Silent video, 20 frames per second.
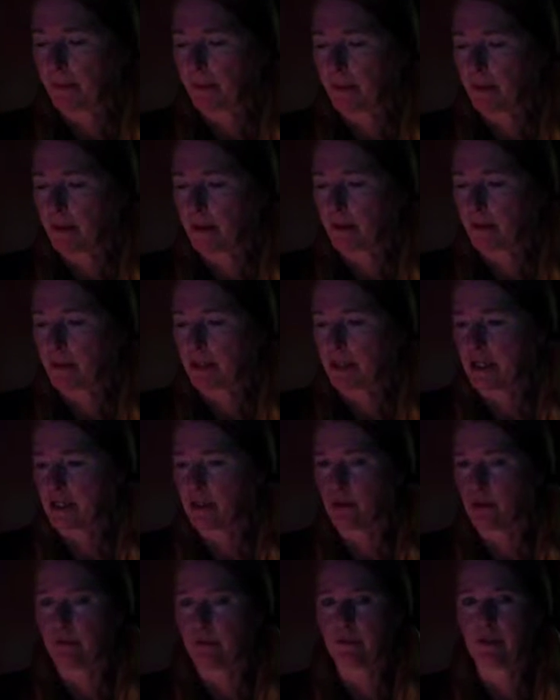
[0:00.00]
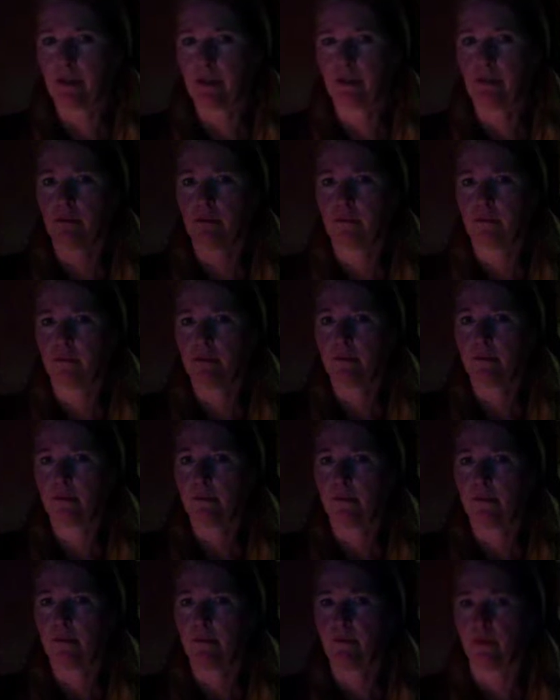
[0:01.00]
I mean, I do feel
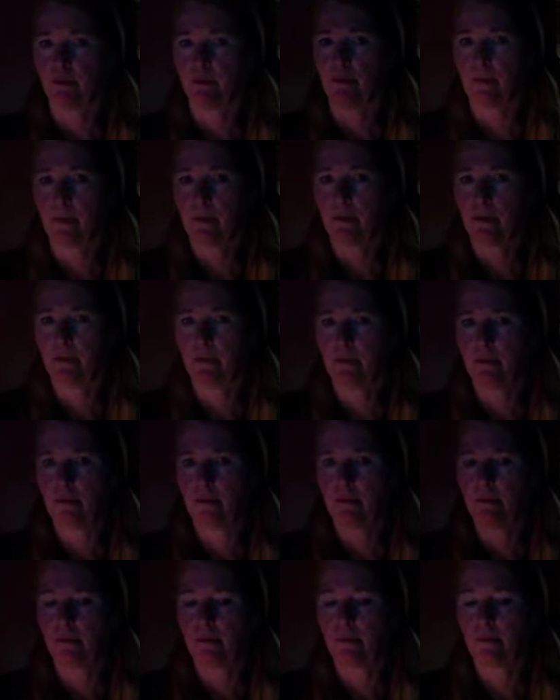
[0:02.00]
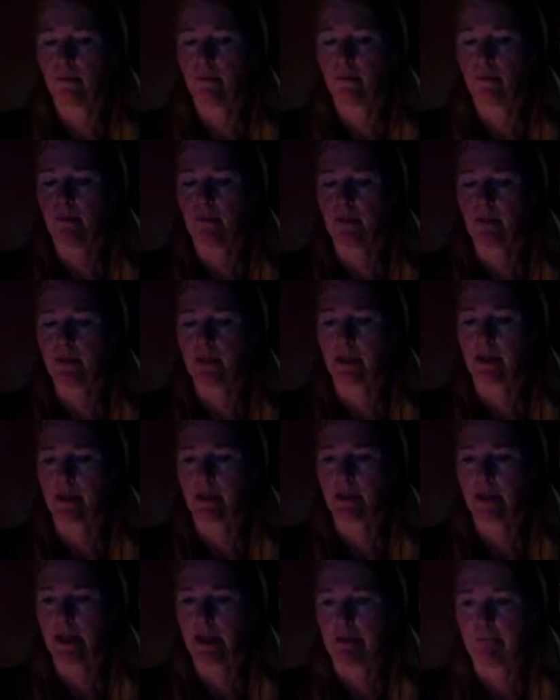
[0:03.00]
vulnerable,
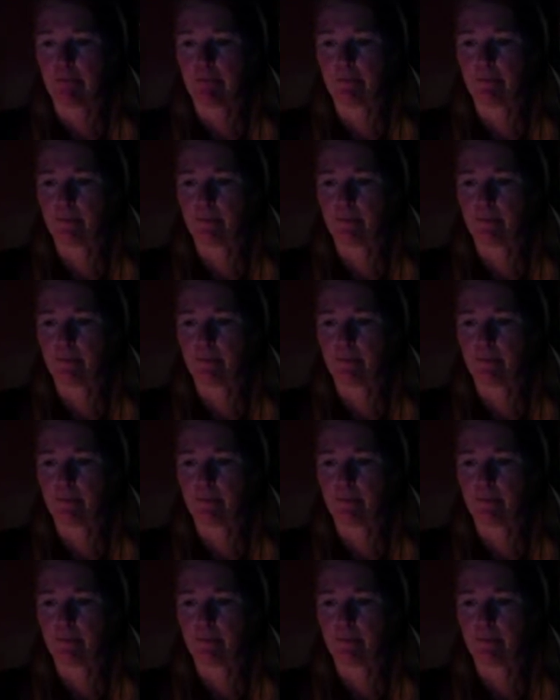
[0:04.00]
sensitive,